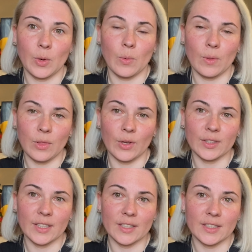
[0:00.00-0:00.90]

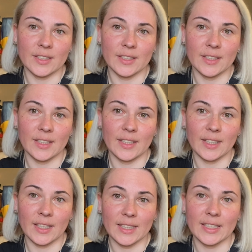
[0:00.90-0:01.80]
longer
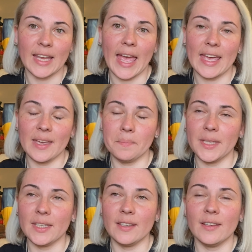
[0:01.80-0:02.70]
in a day, I
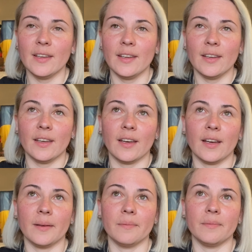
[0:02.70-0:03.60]
mean.
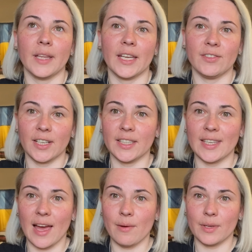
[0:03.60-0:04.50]
Like right
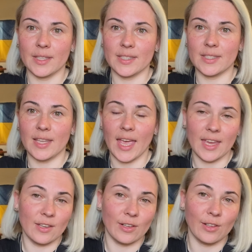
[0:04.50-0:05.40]
now it's
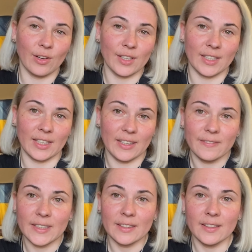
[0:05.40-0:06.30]
8 o'clock in the
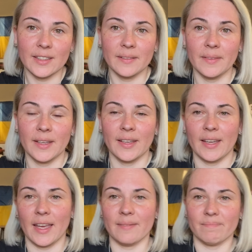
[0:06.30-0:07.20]
evening,
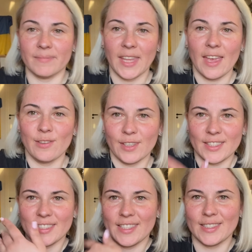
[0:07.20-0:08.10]
and yeah, you
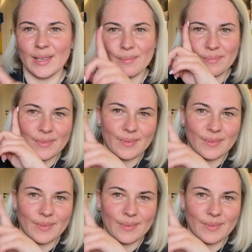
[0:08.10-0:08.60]
can see some